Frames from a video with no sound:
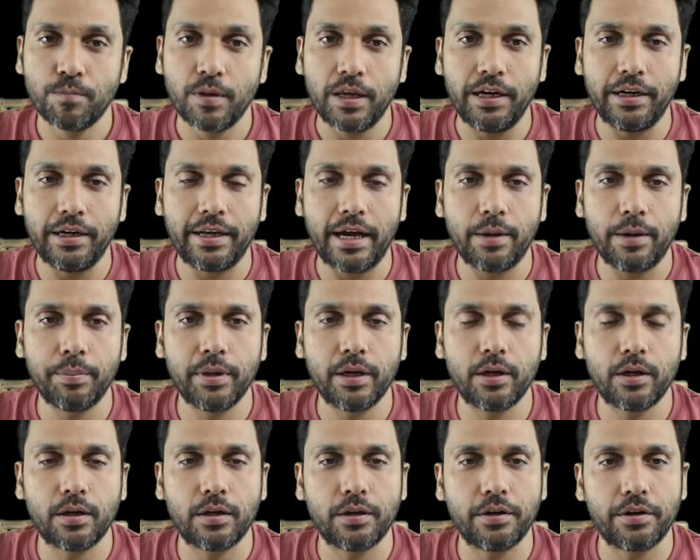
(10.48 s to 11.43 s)
It can
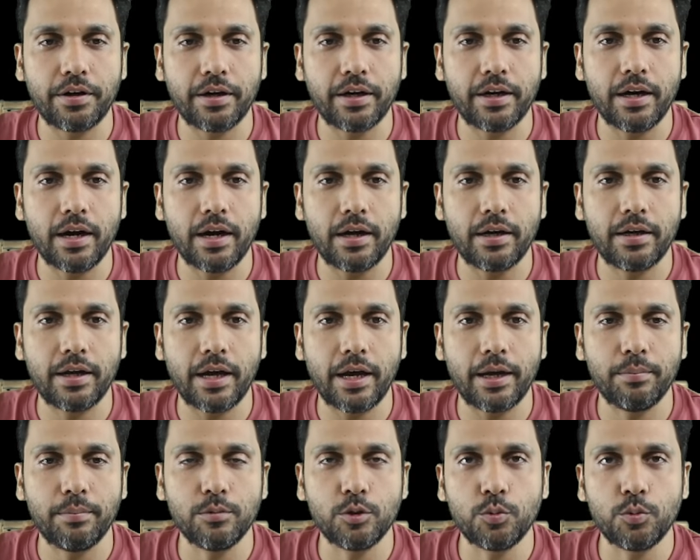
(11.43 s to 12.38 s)
be tricky at
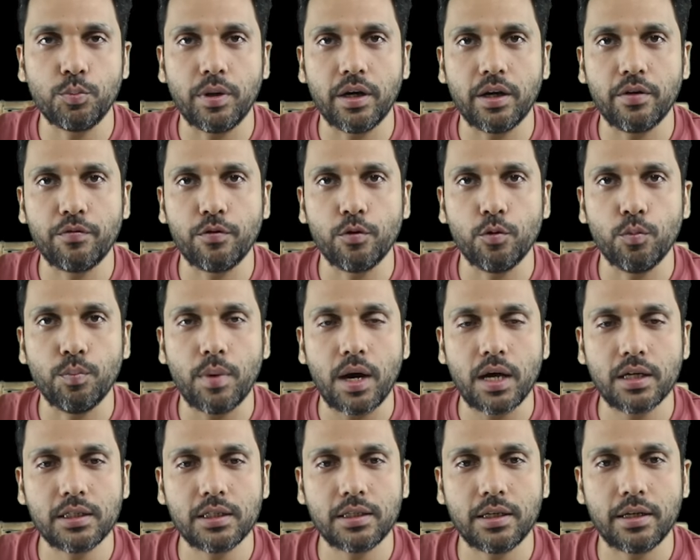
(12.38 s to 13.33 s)
times, but if you
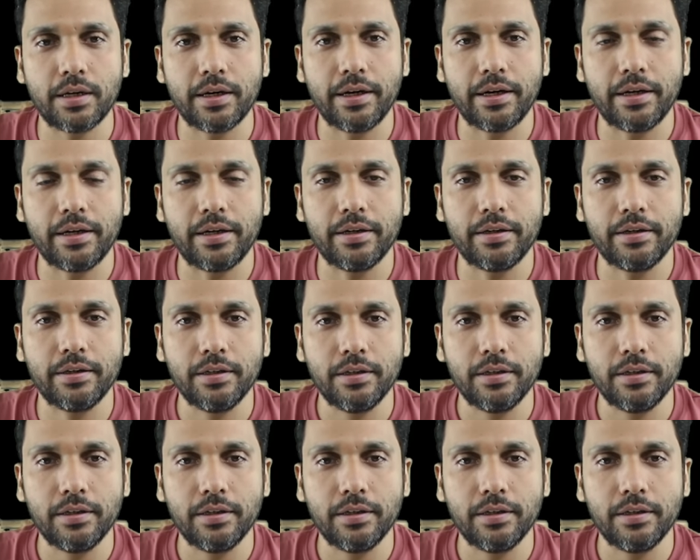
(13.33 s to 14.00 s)
master it,